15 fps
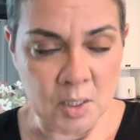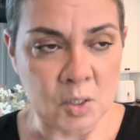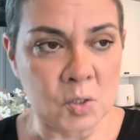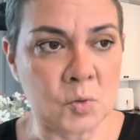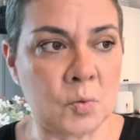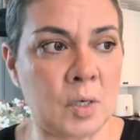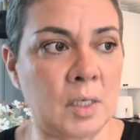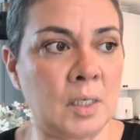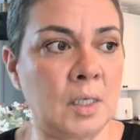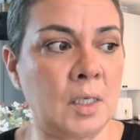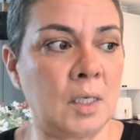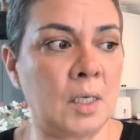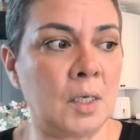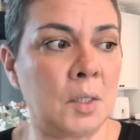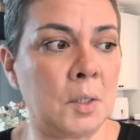
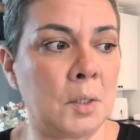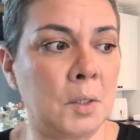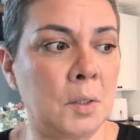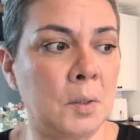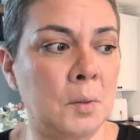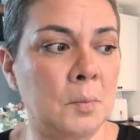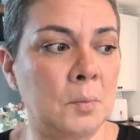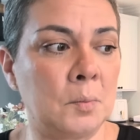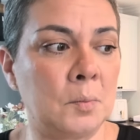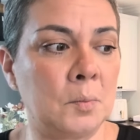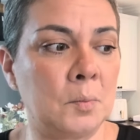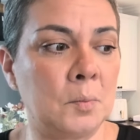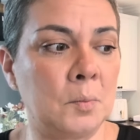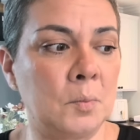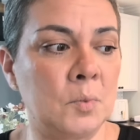20, um,
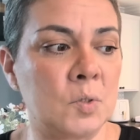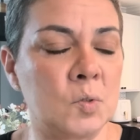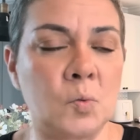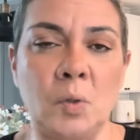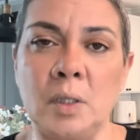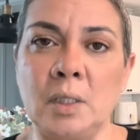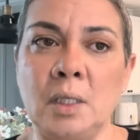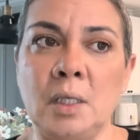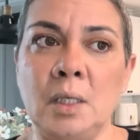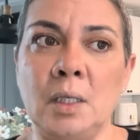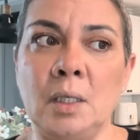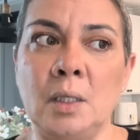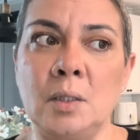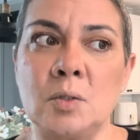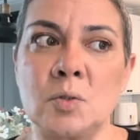
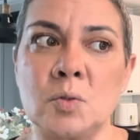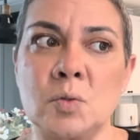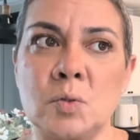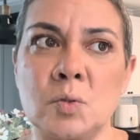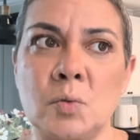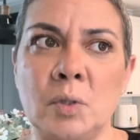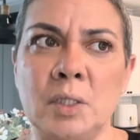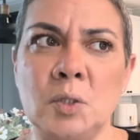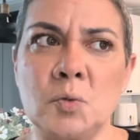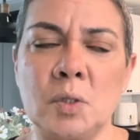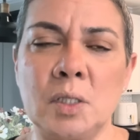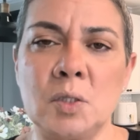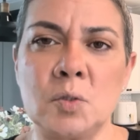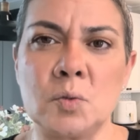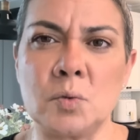20,
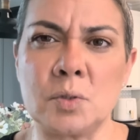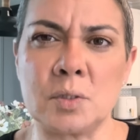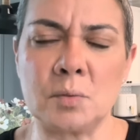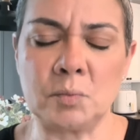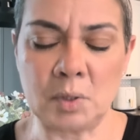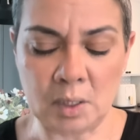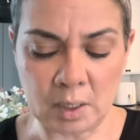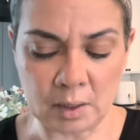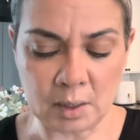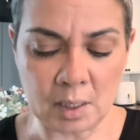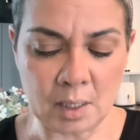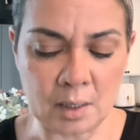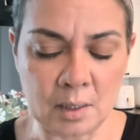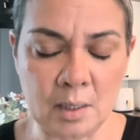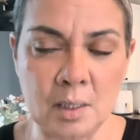2022 or something like
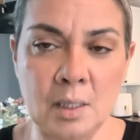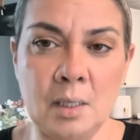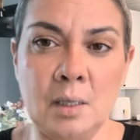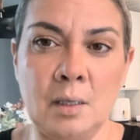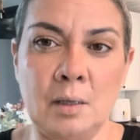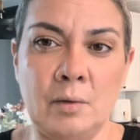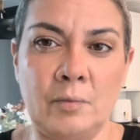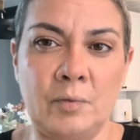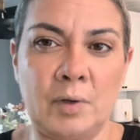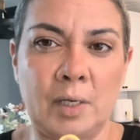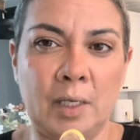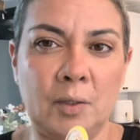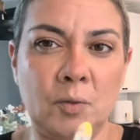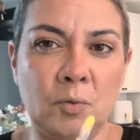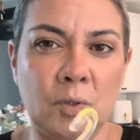that for
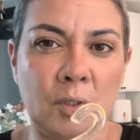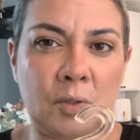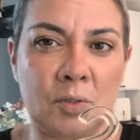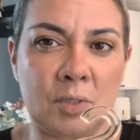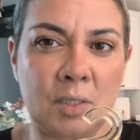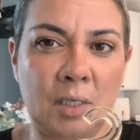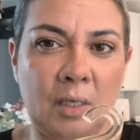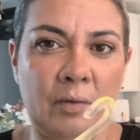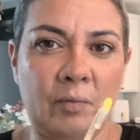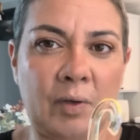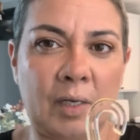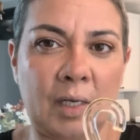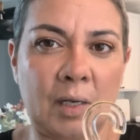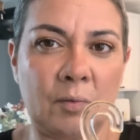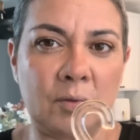like New Year's Eve.
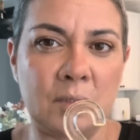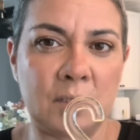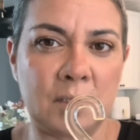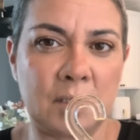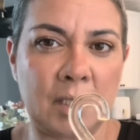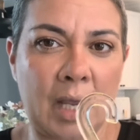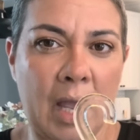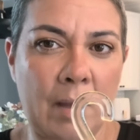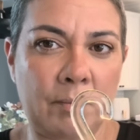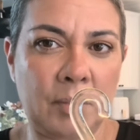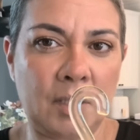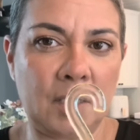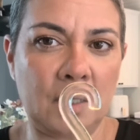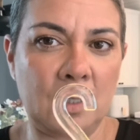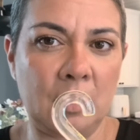And I was
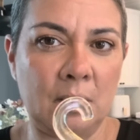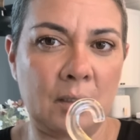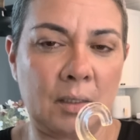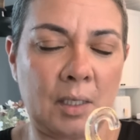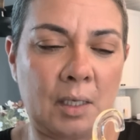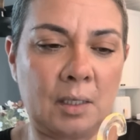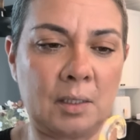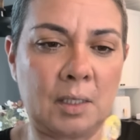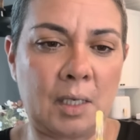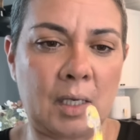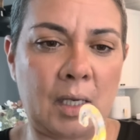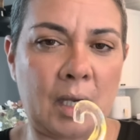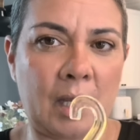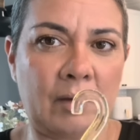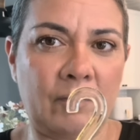happy
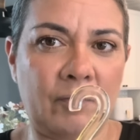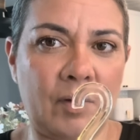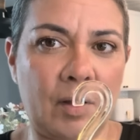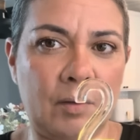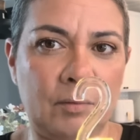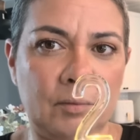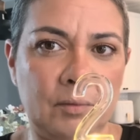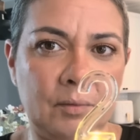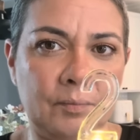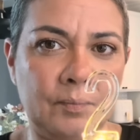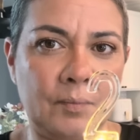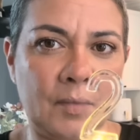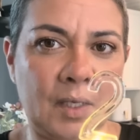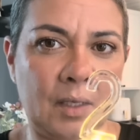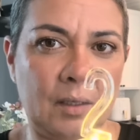that I found
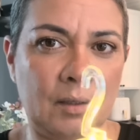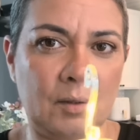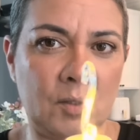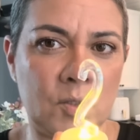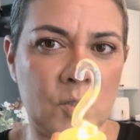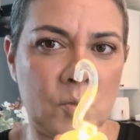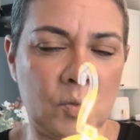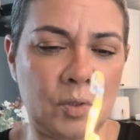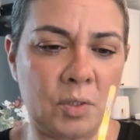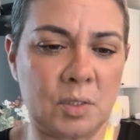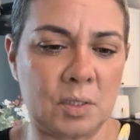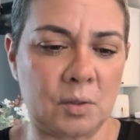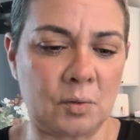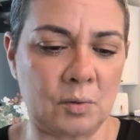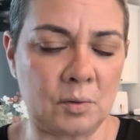the two and the
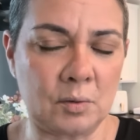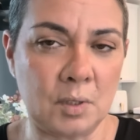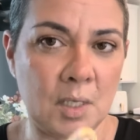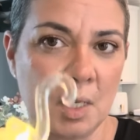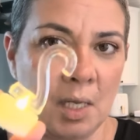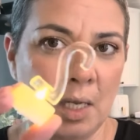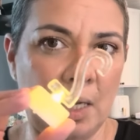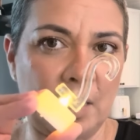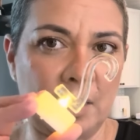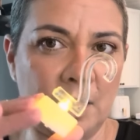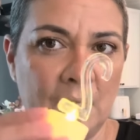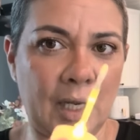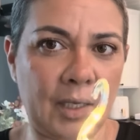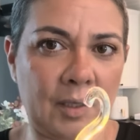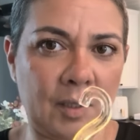zero and they
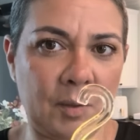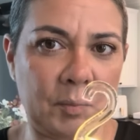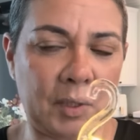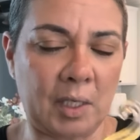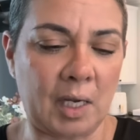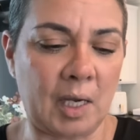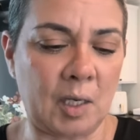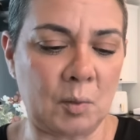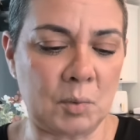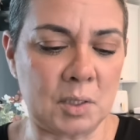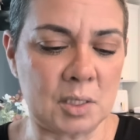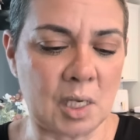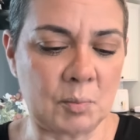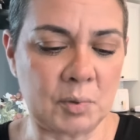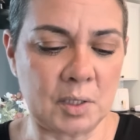light up and I had them on
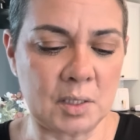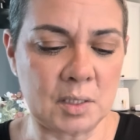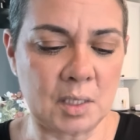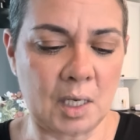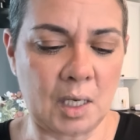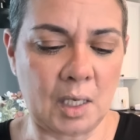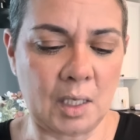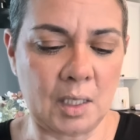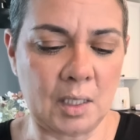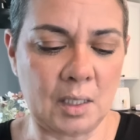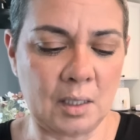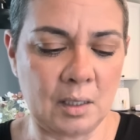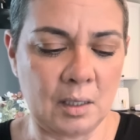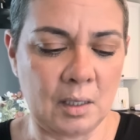top of his cake.